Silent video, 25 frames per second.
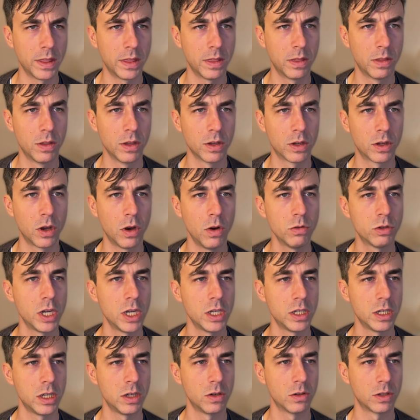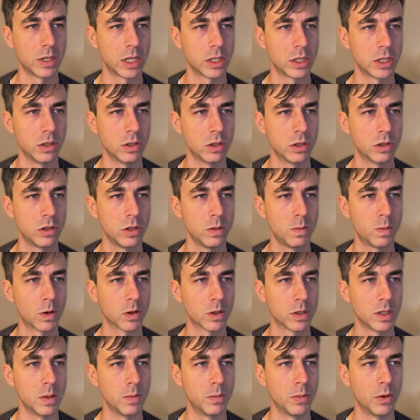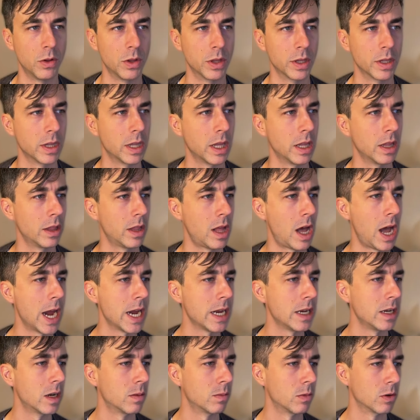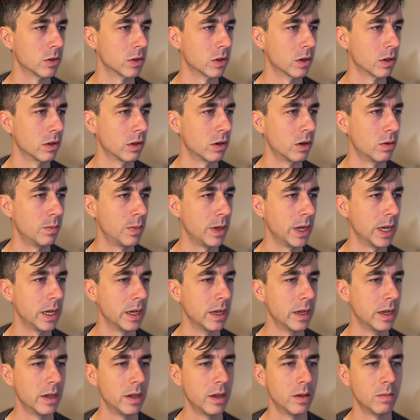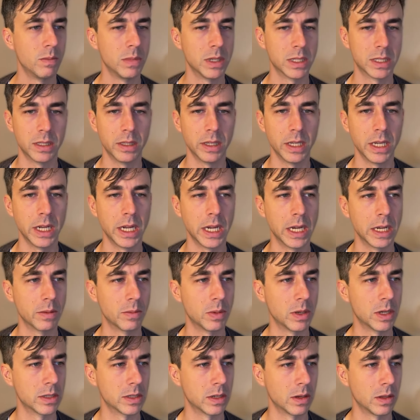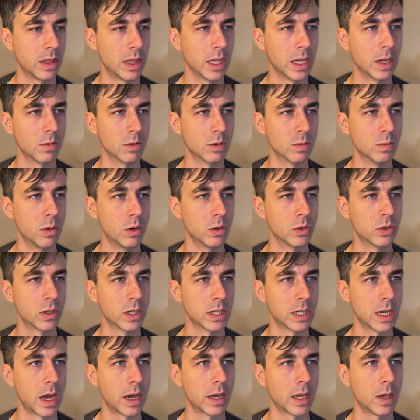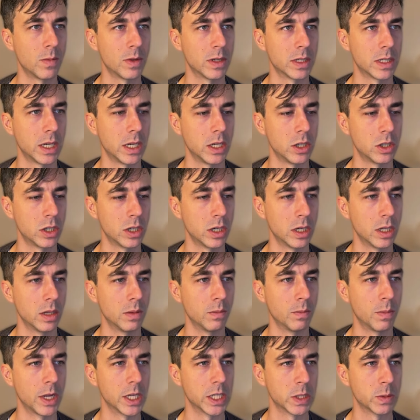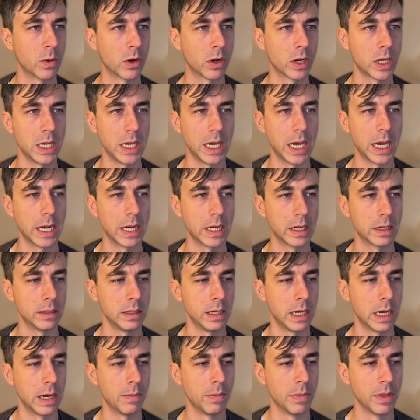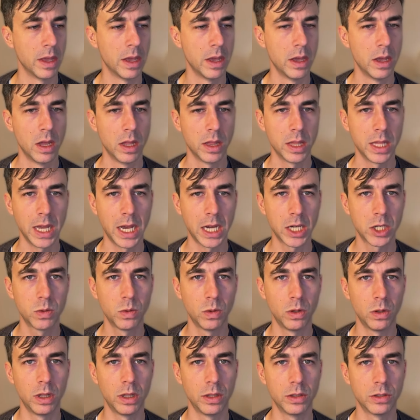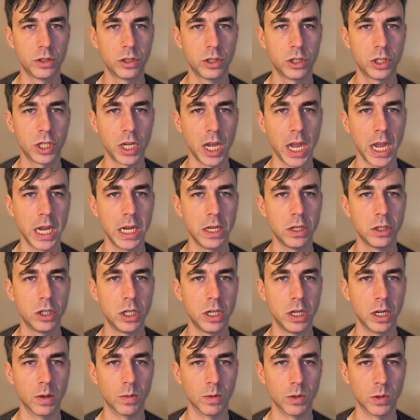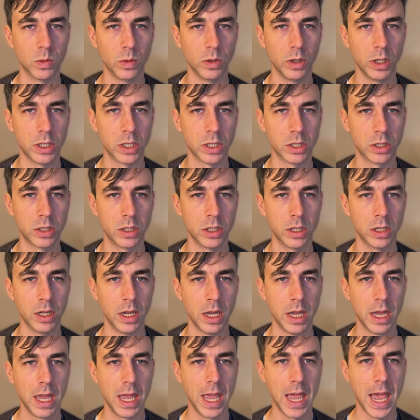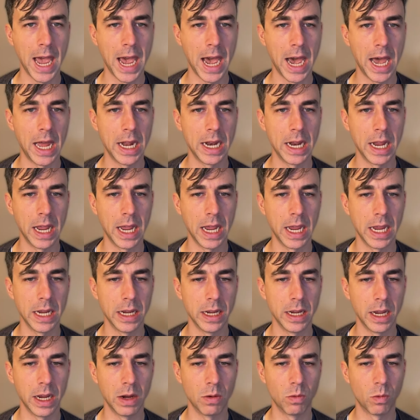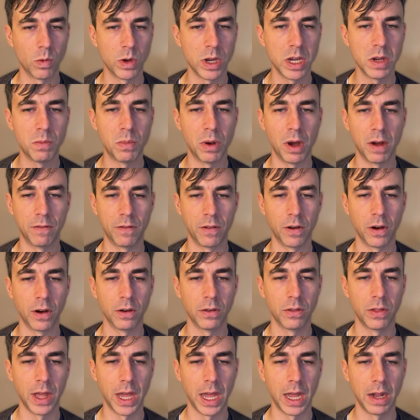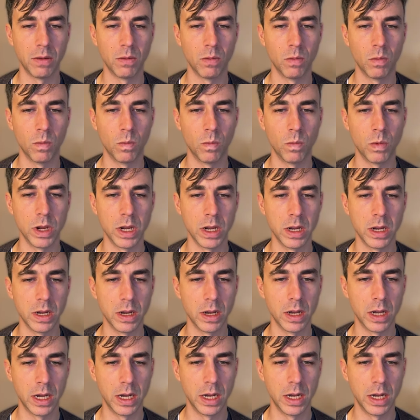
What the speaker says: The code changing here is actually super simple. The line numbers are a little bit misleading because I think it was mostly documentation in the benchmark he added. Yeah, the actual change here was really just to add a read buffer that we